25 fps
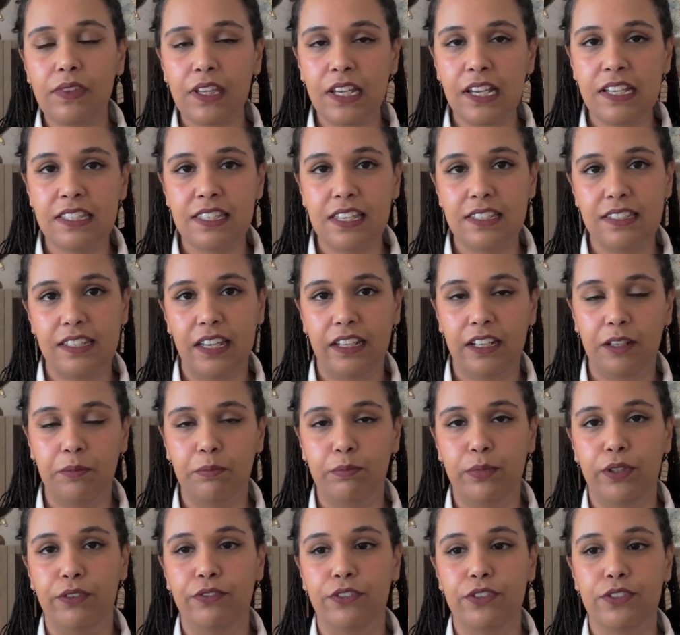as I said in
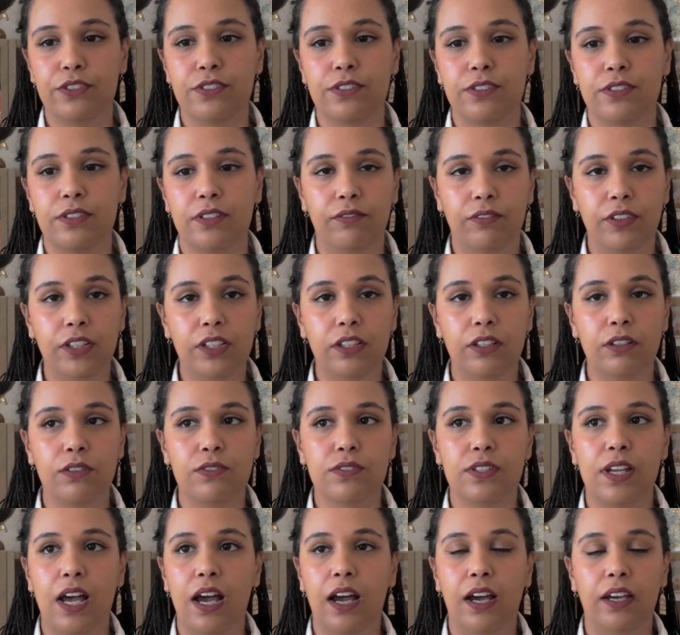previous
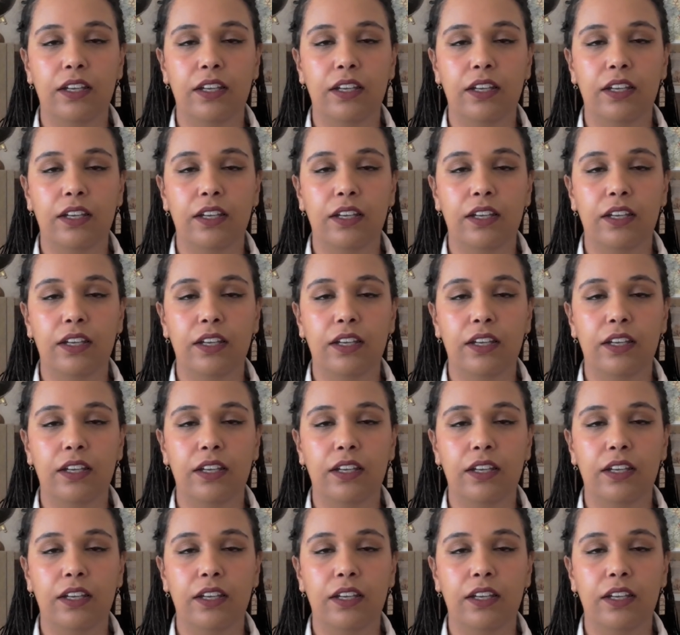videos, I